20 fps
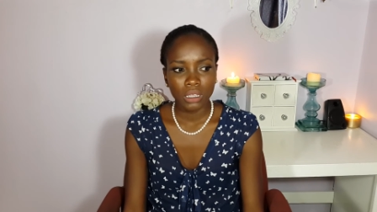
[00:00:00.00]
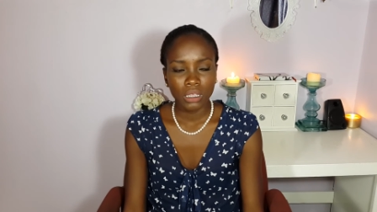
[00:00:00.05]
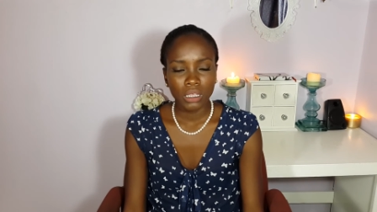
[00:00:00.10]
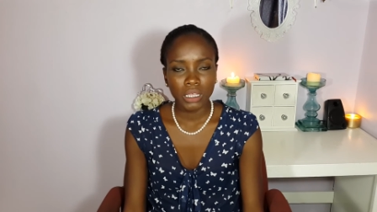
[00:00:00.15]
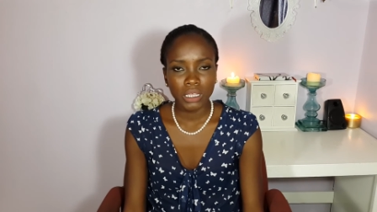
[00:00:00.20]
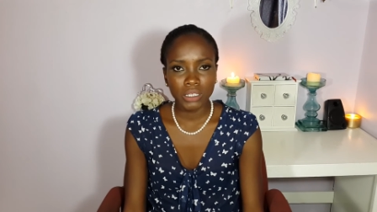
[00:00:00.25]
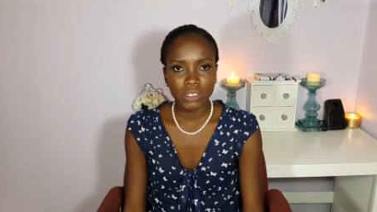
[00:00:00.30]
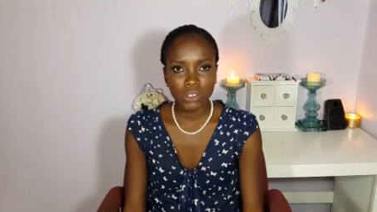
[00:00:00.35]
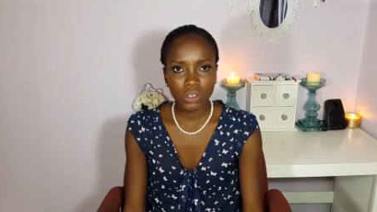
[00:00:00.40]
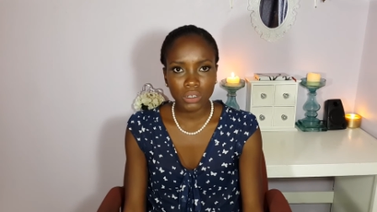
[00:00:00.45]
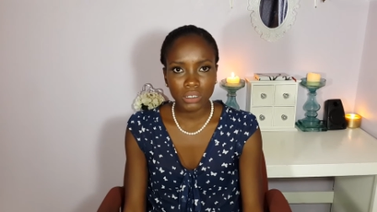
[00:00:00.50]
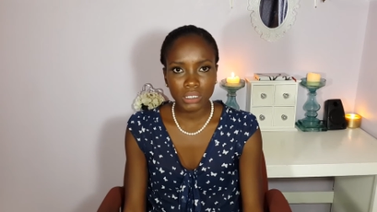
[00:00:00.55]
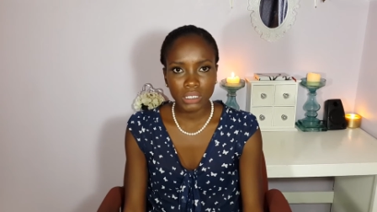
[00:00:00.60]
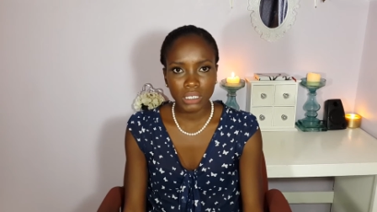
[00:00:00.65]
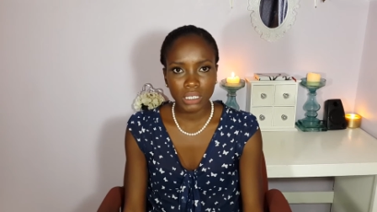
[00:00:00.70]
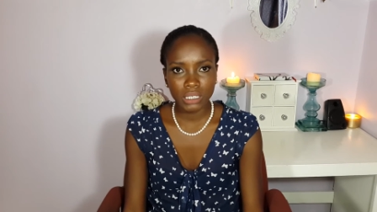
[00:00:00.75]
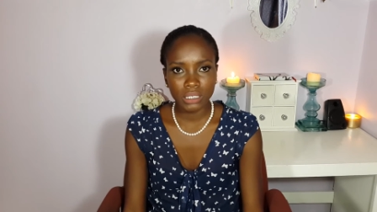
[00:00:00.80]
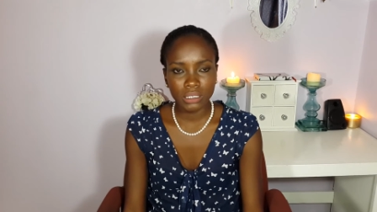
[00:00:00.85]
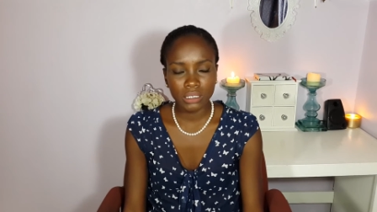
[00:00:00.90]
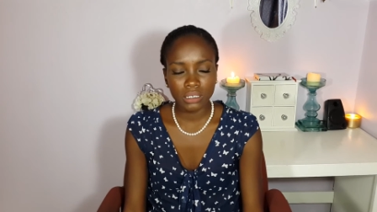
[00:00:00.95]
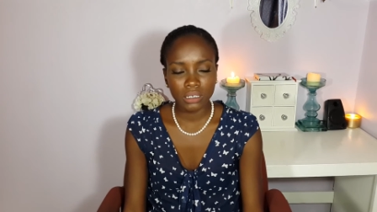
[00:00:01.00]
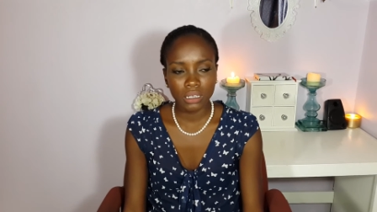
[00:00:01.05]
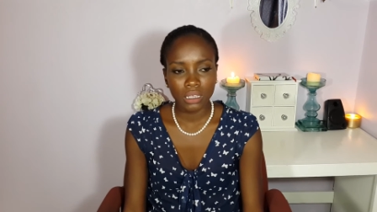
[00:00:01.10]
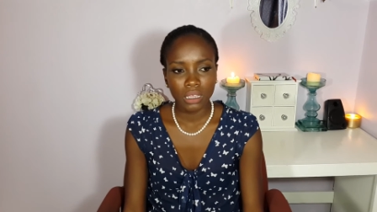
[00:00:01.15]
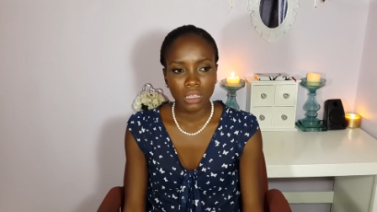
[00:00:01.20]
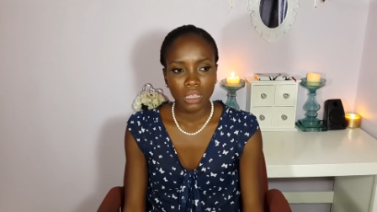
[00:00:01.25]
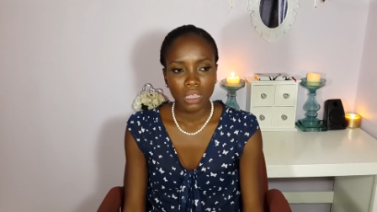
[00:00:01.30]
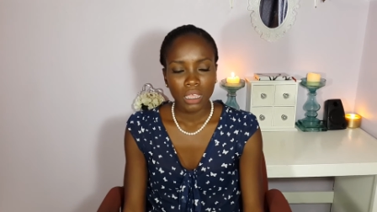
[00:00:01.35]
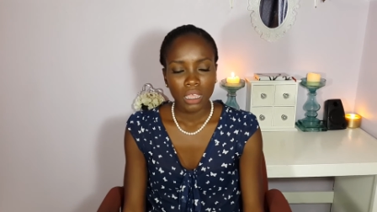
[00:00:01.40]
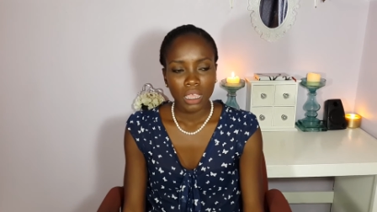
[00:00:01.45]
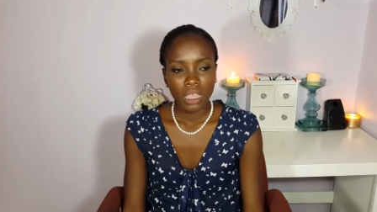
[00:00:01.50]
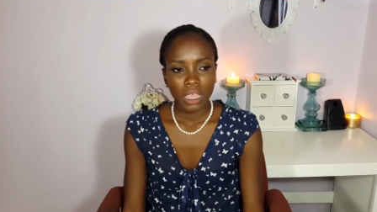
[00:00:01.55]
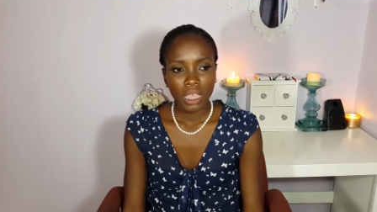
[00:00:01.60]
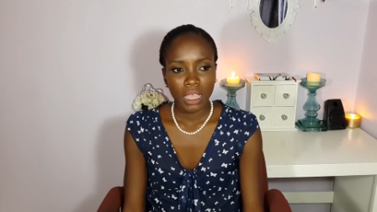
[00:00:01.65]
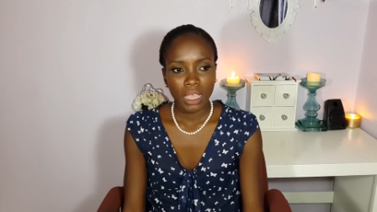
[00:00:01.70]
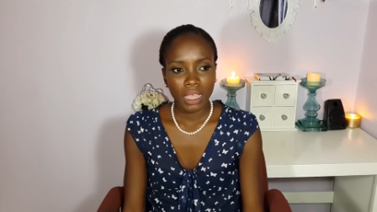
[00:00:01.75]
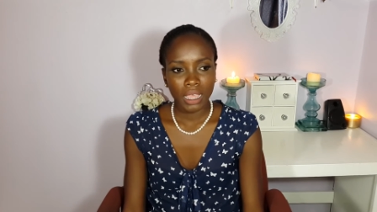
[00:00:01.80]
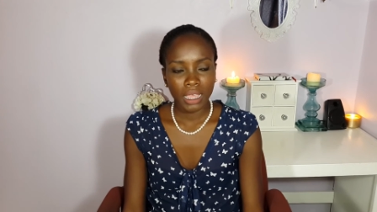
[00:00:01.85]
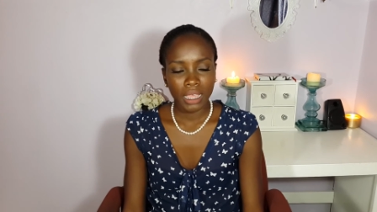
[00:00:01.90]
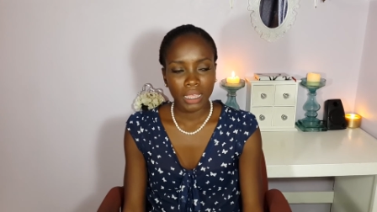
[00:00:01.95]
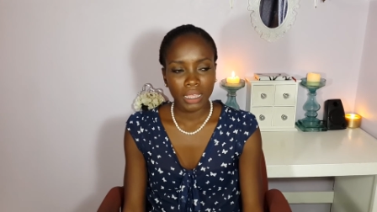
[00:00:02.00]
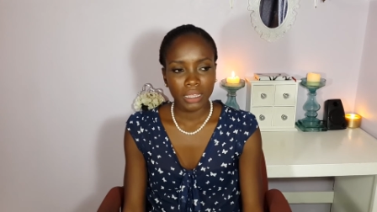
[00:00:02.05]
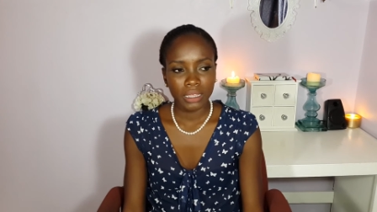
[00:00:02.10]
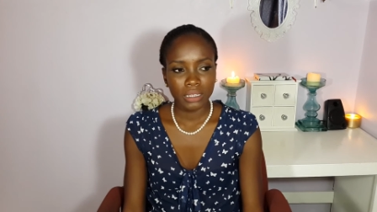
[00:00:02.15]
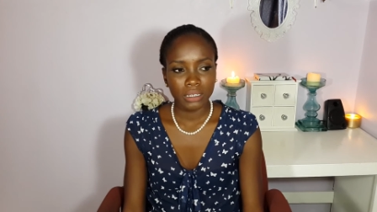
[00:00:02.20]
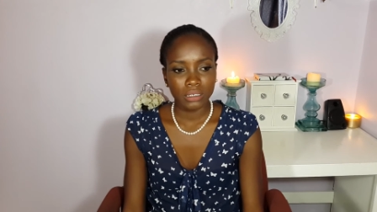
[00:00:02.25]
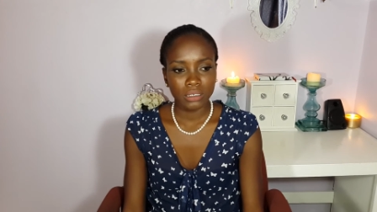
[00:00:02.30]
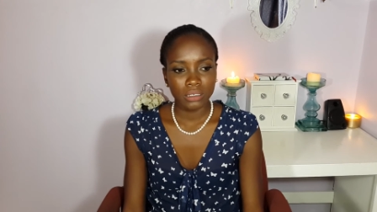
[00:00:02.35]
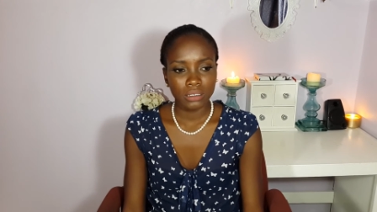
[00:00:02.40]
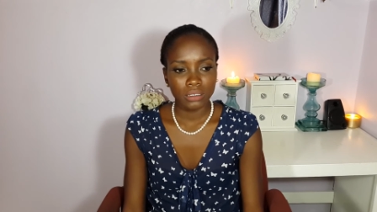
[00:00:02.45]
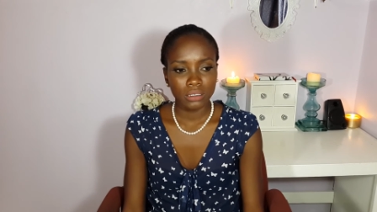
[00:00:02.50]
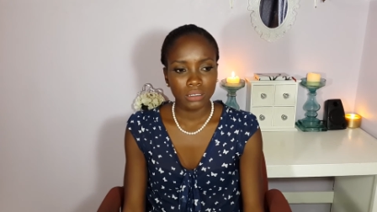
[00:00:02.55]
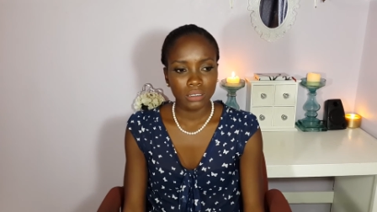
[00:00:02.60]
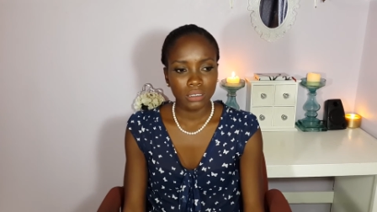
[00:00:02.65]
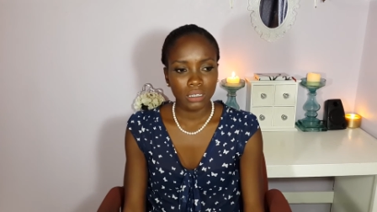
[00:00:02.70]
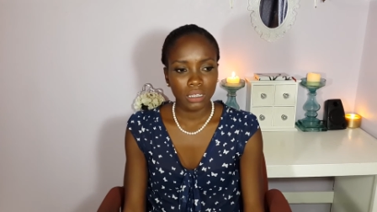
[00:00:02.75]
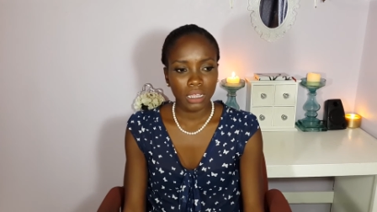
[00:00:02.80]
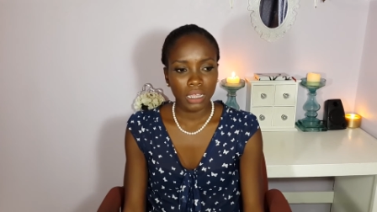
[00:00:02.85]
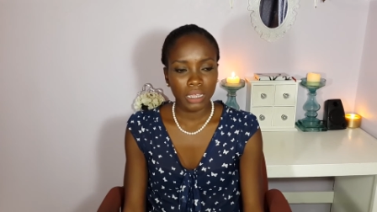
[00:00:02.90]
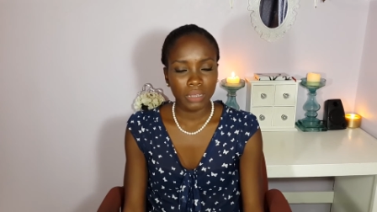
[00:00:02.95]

intoxicated. And I